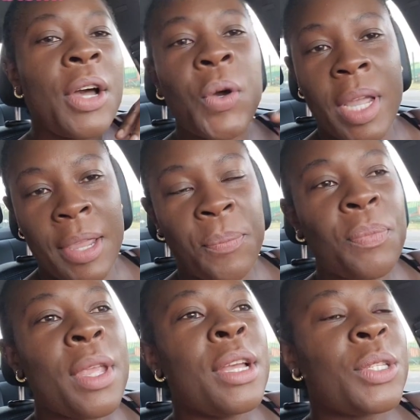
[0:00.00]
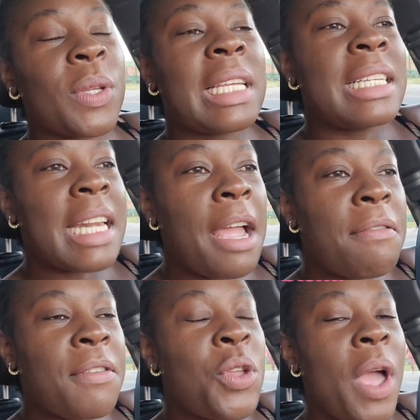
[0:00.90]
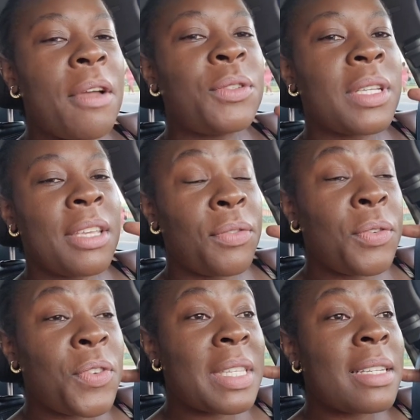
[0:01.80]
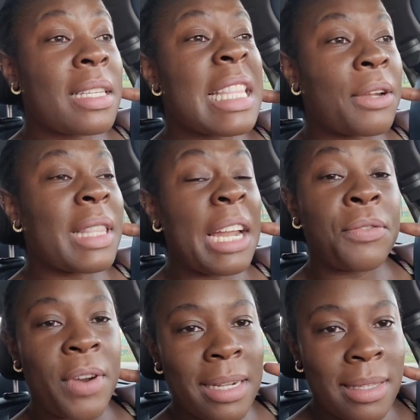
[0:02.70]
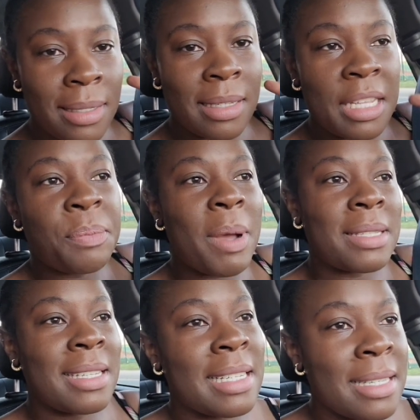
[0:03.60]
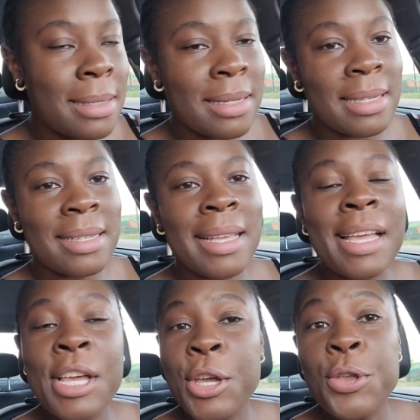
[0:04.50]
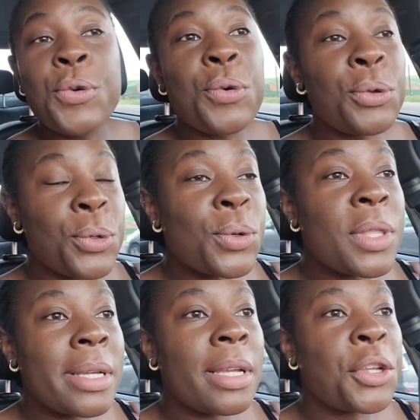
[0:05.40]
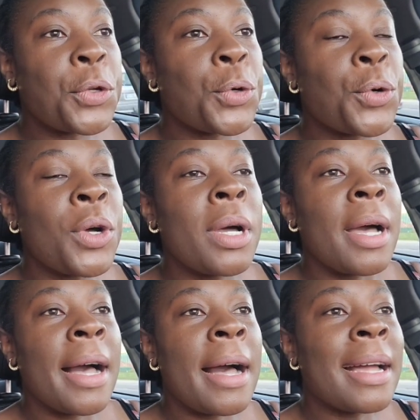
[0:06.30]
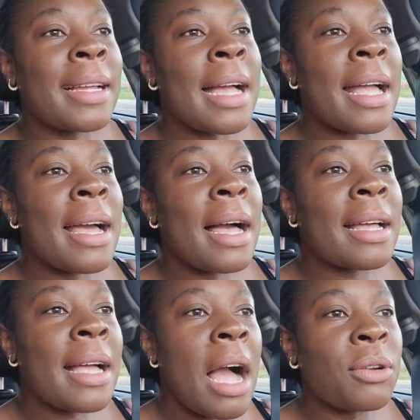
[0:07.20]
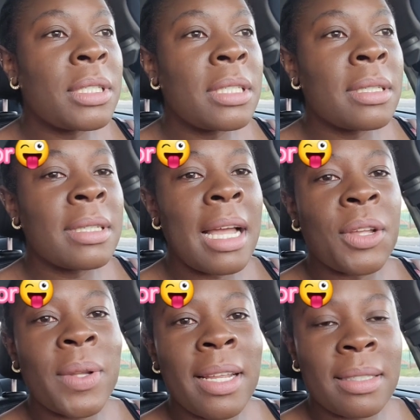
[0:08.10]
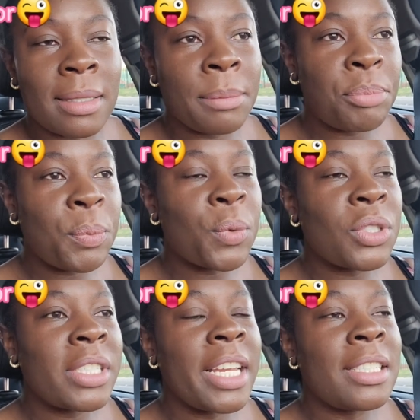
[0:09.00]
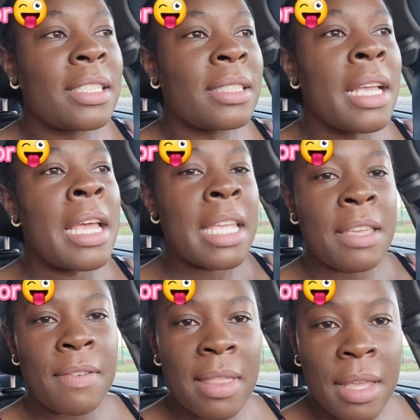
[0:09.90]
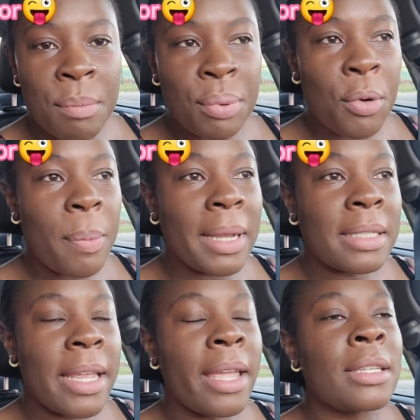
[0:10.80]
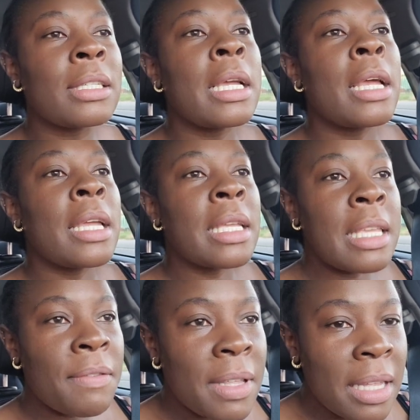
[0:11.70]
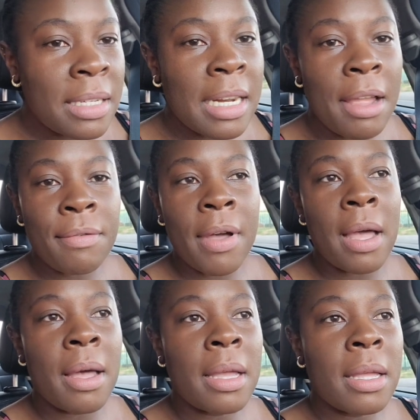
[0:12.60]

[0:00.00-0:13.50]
okay so the drive you have to give if you sit in that that front seat that passenger seat you do the you know uh, uh, counting, calculating people's changes, giving them proper change, giving the driver